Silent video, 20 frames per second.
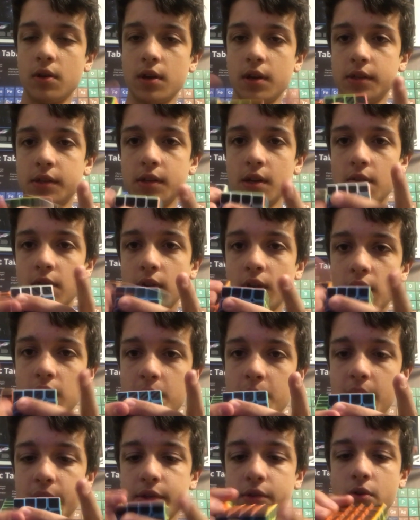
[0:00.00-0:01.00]
It's not really
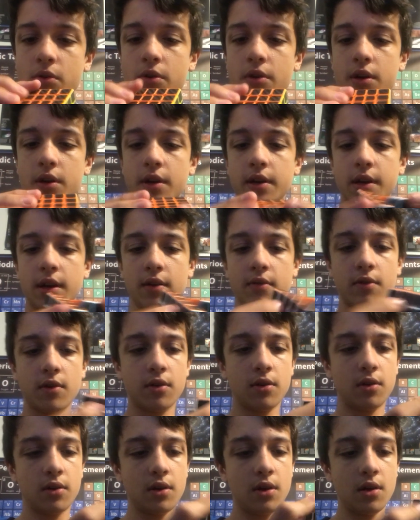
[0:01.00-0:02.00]
the best corner cutting
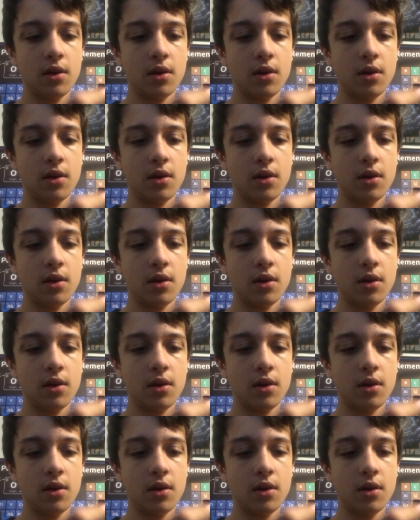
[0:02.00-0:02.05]
ever.